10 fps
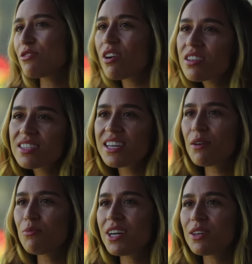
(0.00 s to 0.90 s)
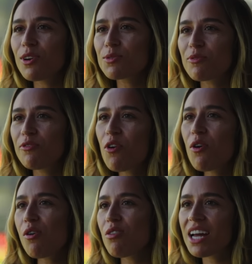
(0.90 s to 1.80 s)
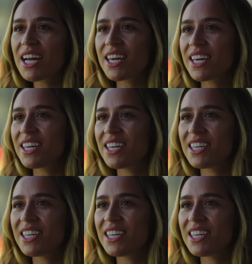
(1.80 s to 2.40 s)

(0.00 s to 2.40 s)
to Rotterdam, where you was before? Like,